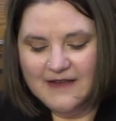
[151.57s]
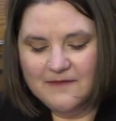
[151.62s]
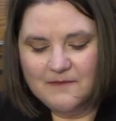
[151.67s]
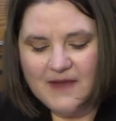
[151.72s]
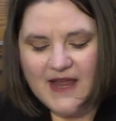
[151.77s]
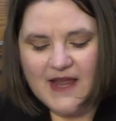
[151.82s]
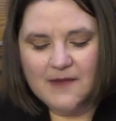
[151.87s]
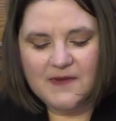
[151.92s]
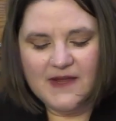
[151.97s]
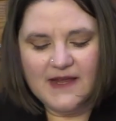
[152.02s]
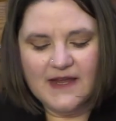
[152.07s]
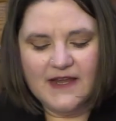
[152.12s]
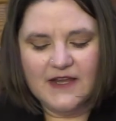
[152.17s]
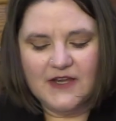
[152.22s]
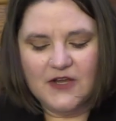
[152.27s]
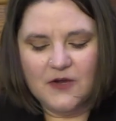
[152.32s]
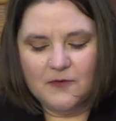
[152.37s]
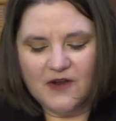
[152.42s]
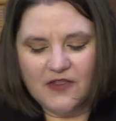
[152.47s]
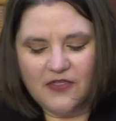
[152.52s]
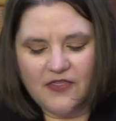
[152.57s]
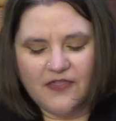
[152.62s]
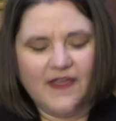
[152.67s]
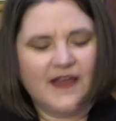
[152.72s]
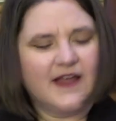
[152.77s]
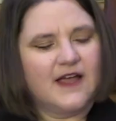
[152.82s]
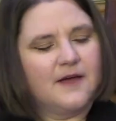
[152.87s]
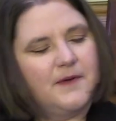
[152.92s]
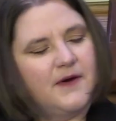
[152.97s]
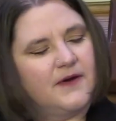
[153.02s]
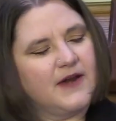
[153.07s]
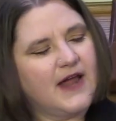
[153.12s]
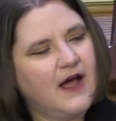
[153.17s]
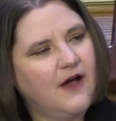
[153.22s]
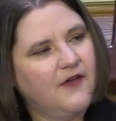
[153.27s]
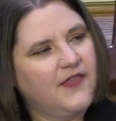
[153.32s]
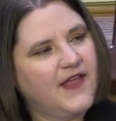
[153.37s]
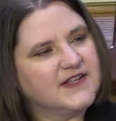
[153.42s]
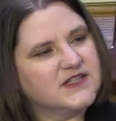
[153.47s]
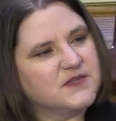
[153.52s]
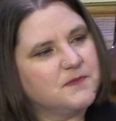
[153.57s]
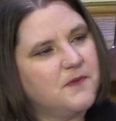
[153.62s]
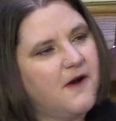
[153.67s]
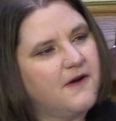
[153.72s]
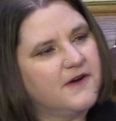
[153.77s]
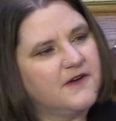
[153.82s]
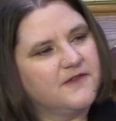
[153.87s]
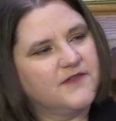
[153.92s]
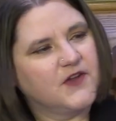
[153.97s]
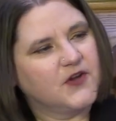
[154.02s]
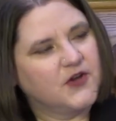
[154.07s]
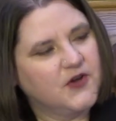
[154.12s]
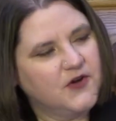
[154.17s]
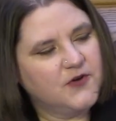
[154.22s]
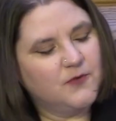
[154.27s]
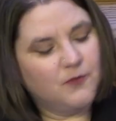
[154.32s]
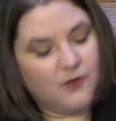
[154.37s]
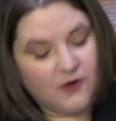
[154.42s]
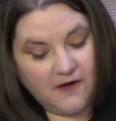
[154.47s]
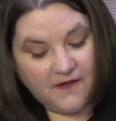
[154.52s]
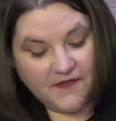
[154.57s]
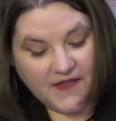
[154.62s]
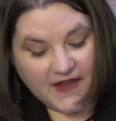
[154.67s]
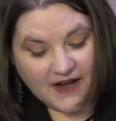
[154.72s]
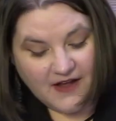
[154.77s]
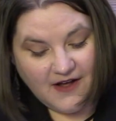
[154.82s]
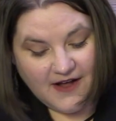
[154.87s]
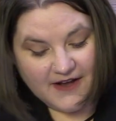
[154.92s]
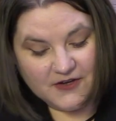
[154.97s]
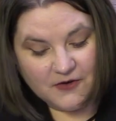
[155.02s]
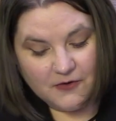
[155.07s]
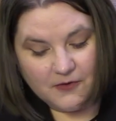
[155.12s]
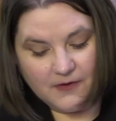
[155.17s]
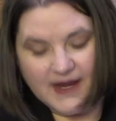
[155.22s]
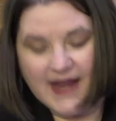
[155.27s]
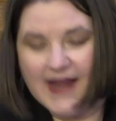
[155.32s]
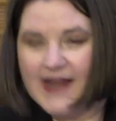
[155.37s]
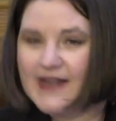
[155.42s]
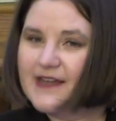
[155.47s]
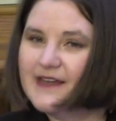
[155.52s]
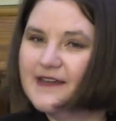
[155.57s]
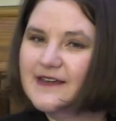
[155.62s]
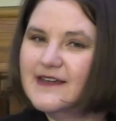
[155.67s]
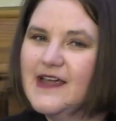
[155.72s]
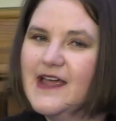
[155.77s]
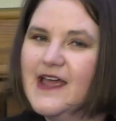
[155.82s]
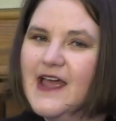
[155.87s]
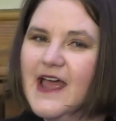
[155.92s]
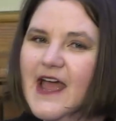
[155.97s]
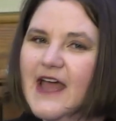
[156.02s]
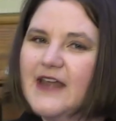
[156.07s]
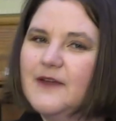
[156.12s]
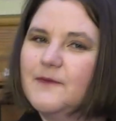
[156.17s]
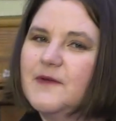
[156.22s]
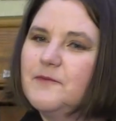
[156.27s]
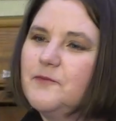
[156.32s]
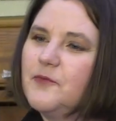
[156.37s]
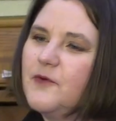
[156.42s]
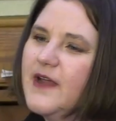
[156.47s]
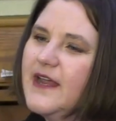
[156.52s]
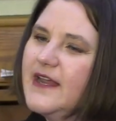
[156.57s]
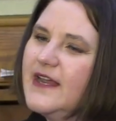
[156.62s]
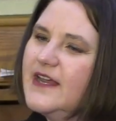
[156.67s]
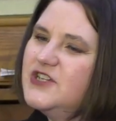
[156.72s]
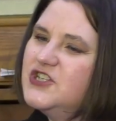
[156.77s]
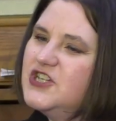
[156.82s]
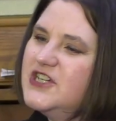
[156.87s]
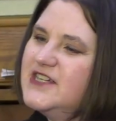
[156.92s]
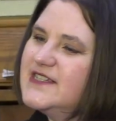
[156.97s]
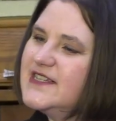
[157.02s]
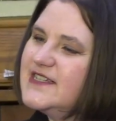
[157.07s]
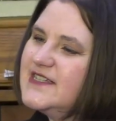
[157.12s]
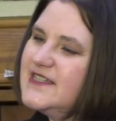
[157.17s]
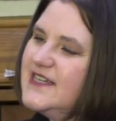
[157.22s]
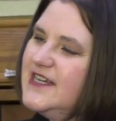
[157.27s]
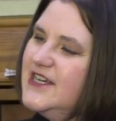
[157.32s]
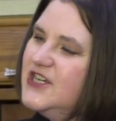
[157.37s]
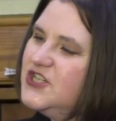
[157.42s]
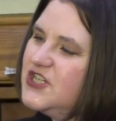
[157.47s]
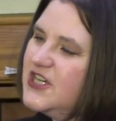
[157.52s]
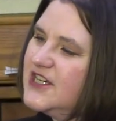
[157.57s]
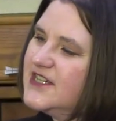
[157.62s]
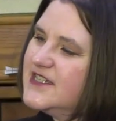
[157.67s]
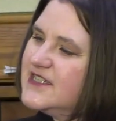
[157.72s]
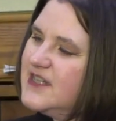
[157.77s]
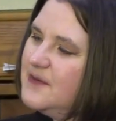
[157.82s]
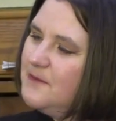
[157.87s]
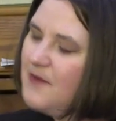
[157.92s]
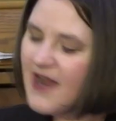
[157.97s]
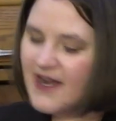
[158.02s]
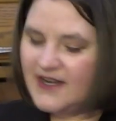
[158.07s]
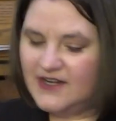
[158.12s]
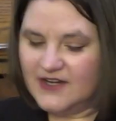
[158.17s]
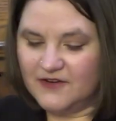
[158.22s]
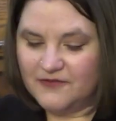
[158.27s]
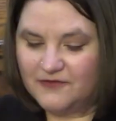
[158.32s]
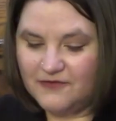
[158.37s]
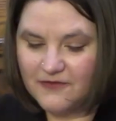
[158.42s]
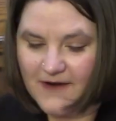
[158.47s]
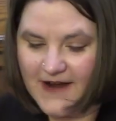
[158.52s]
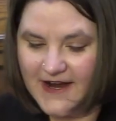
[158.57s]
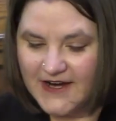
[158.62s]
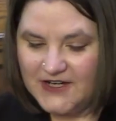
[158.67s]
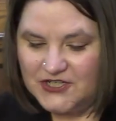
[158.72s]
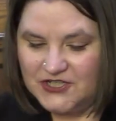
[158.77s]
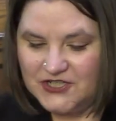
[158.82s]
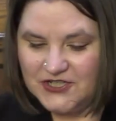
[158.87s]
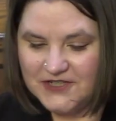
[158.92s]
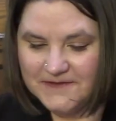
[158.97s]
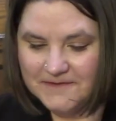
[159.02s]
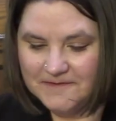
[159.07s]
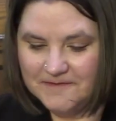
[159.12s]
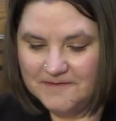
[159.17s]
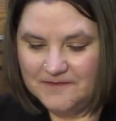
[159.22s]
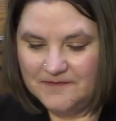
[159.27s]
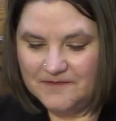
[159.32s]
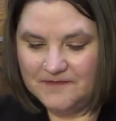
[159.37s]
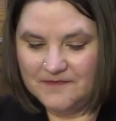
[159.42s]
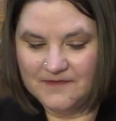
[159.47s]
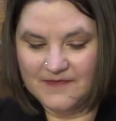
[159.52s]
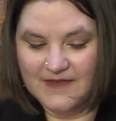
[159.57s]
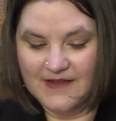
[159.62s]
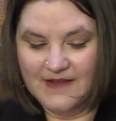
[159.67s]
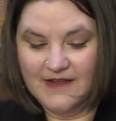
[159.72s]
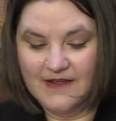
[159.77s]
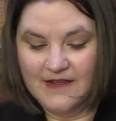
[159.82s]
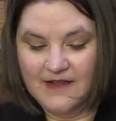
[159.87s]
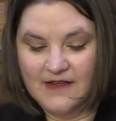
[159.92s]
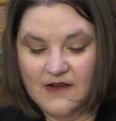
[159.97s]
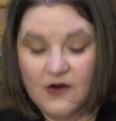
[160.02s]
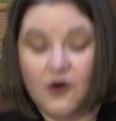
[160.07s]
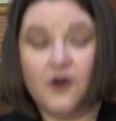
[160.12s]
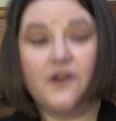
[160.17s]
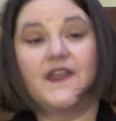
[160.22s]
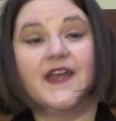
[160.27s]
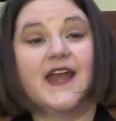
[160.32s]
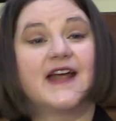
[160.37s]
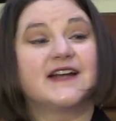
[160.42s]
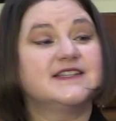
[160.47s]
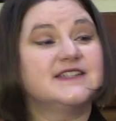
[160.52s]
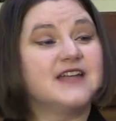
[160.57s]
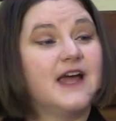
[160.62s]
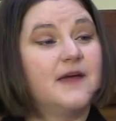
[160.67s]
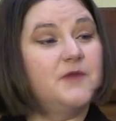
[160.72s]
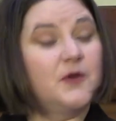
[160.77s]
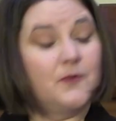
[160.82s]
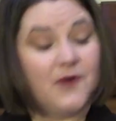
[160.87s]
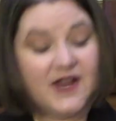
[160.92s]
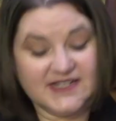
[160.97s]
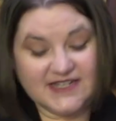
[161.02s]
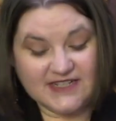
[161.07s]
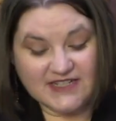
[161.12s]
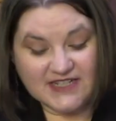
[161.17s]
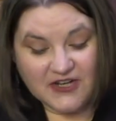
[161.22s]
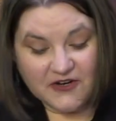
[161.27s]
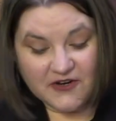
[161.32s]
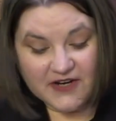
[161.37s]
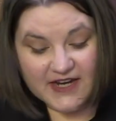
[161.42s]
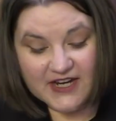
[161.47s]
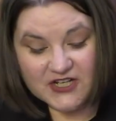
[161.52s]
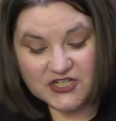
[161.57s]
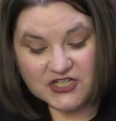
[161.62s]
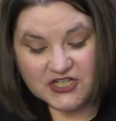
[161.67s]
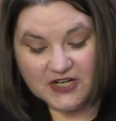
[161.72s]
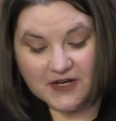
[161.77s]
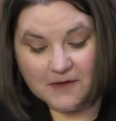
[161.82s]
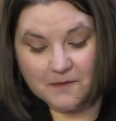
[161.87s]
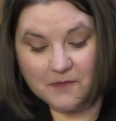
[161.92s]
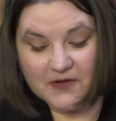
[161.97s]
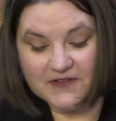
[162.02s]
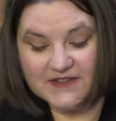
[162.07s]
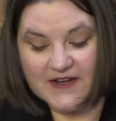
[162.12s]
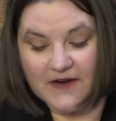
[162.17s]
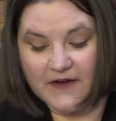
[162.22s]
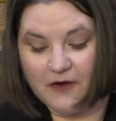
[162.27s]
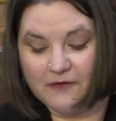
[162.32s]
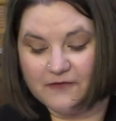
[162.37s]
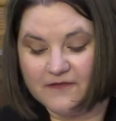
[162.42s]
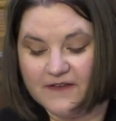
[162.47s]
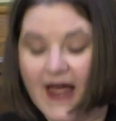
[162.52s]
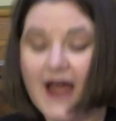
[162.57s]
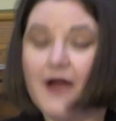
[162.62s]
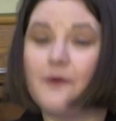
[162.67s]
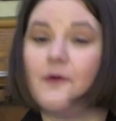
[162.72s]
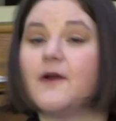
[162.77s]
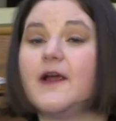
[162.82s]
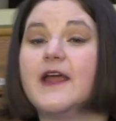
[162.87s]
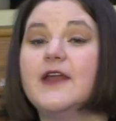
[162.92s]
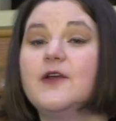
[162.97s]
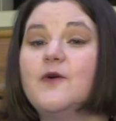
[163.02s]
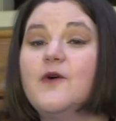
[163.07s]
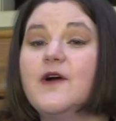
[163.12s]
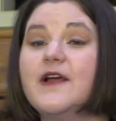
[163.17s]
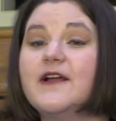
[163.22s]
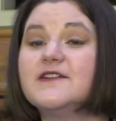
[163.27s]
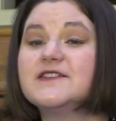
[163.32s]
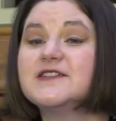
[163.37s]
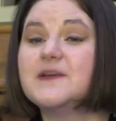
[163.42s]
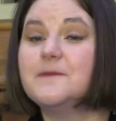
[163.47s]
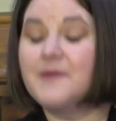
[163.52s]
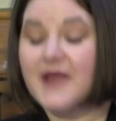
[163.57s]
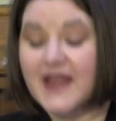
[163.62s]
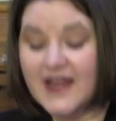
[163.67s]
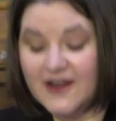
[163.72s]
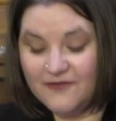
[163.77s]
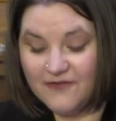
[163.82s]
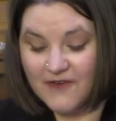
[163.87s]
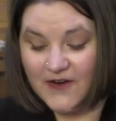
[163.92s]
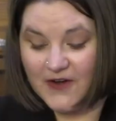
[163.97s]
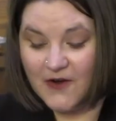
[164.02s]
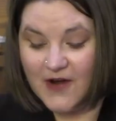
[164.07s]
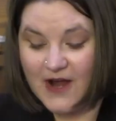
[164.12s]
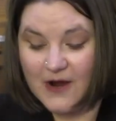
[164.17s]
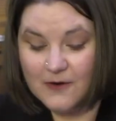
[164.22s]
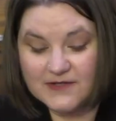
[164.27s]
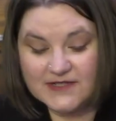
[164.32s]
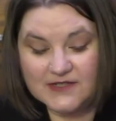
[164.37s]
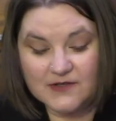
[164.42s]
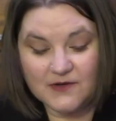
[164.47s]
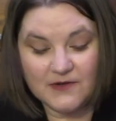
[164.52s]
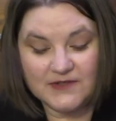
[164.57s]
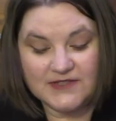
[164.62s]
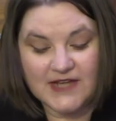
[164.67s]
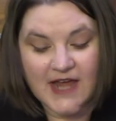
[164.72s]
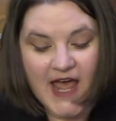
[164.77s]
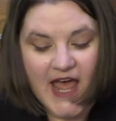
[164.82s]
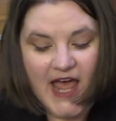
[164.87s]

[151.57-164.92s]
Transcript: Maybe you would think about how that's part of the good world that God created, and it would bring Jesus' teachings to mind afresh. Or the next time you went into your kitchen and pulled out your flour and oil to bake for your household,